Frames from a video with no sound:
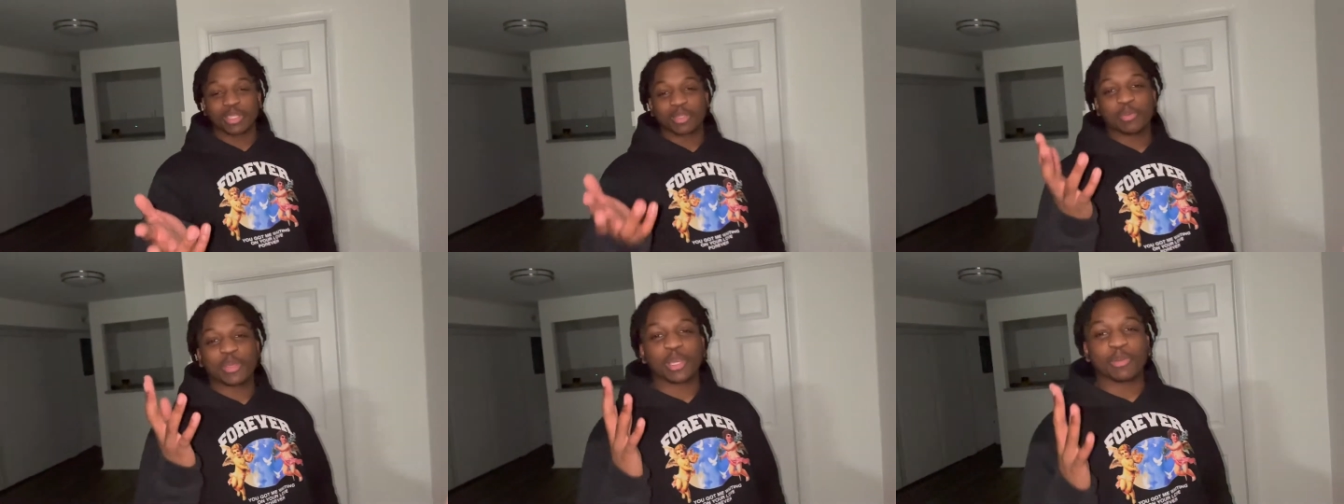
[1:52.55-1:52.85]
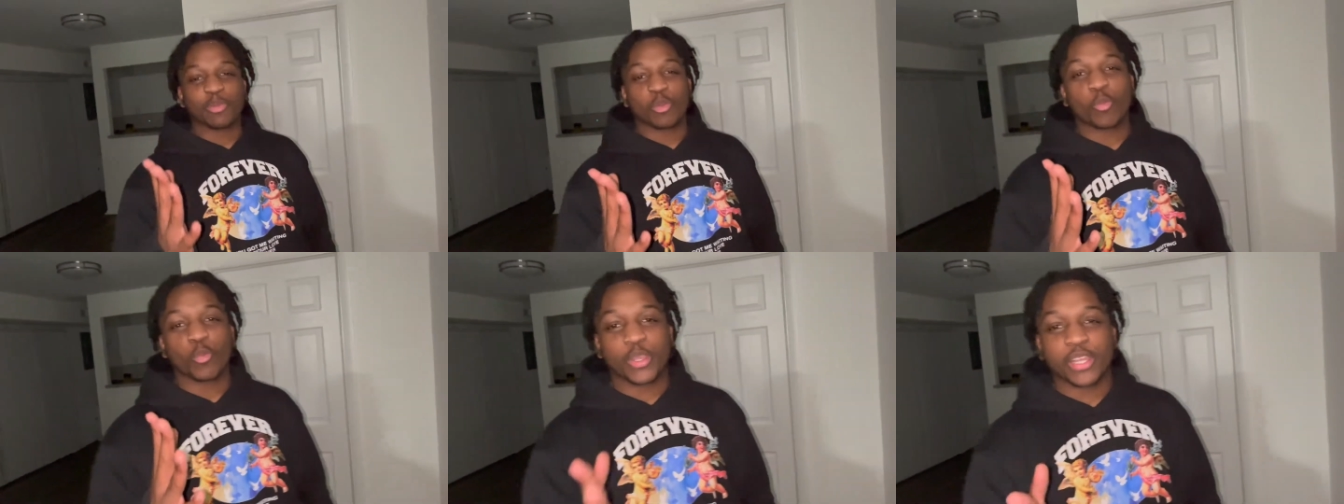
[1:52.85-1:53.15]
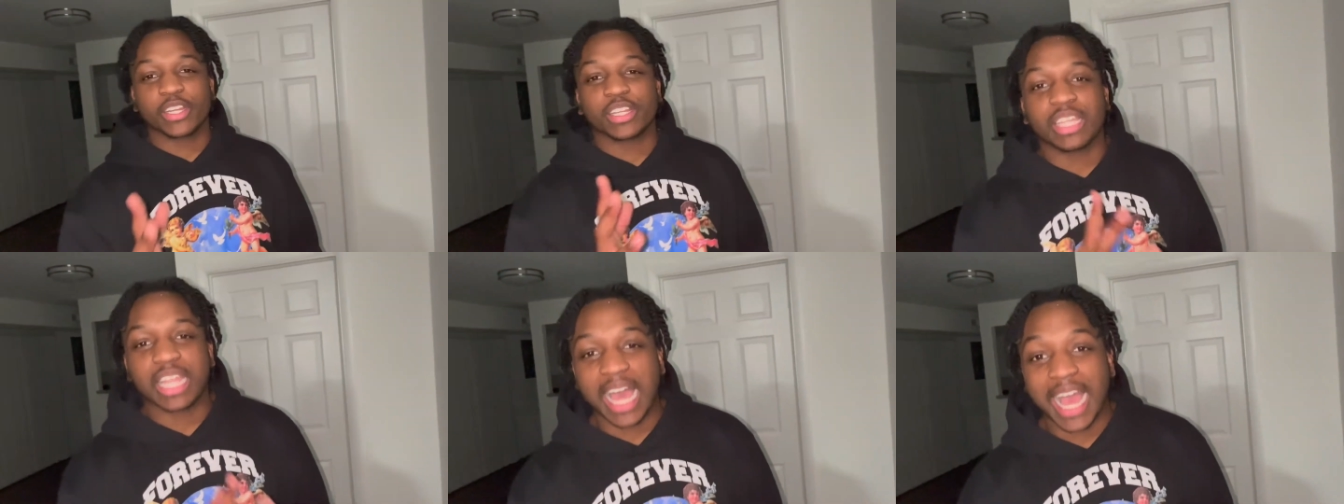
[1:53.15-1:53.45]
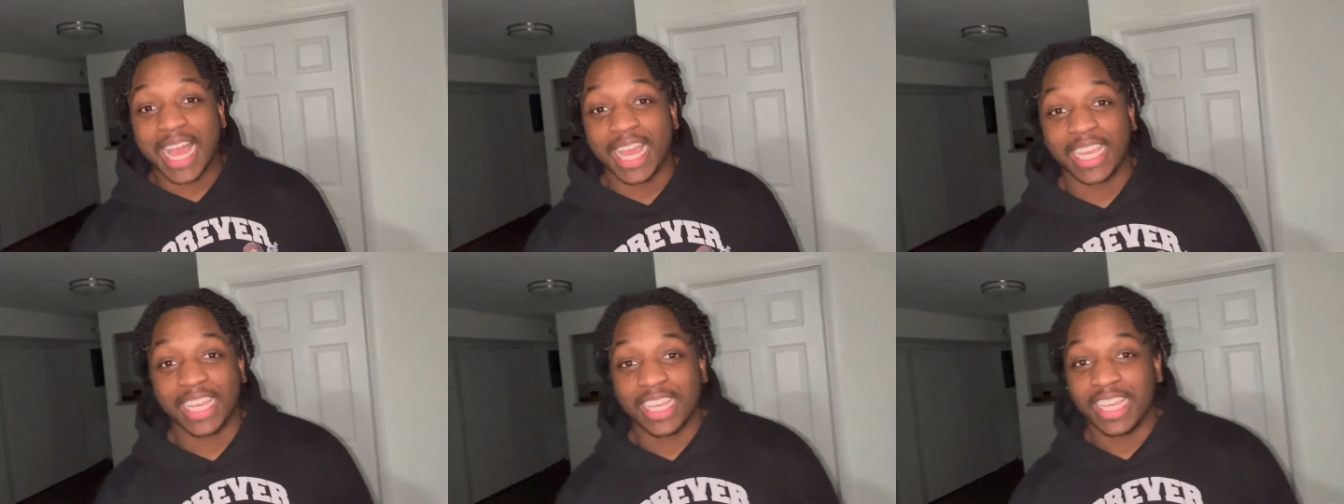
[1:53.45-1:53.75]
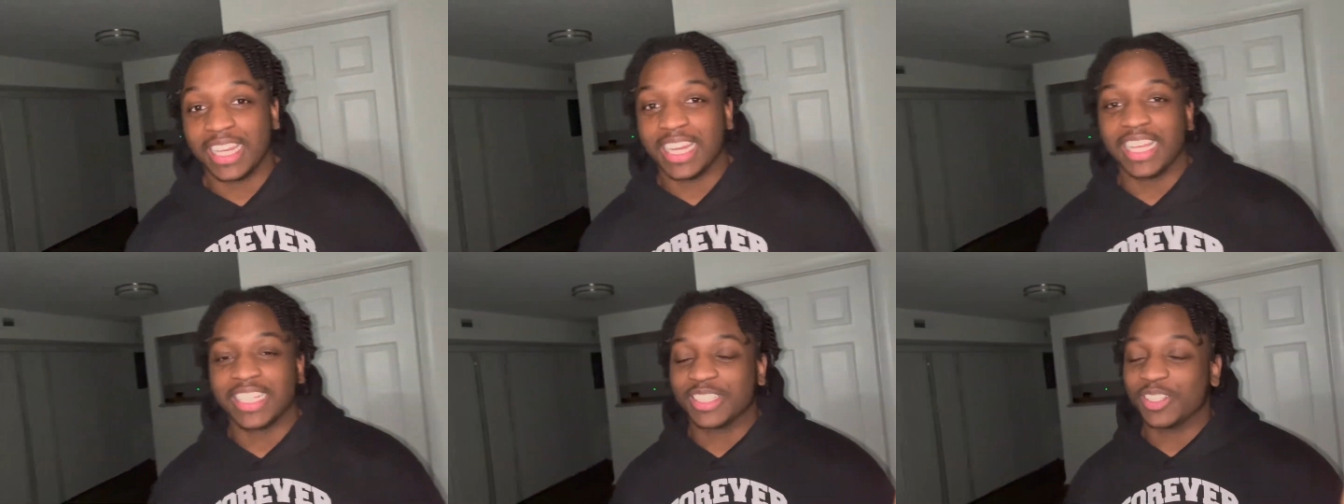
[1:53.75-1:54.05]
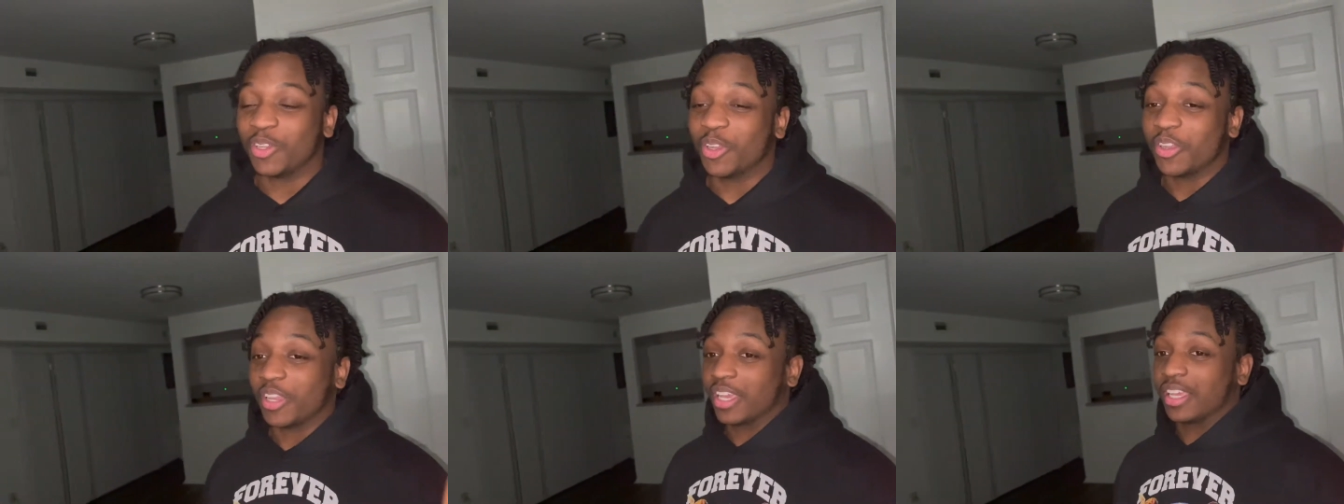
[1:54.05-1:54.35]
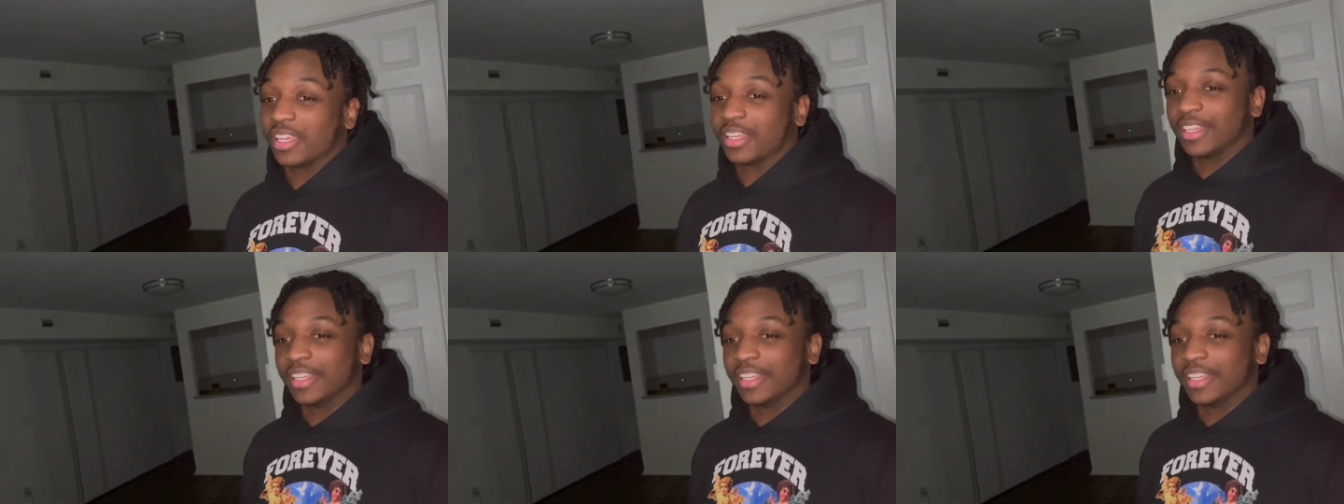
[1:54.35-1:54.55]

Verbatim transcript: to make up a weird nah. lie, and that's okay. Nah,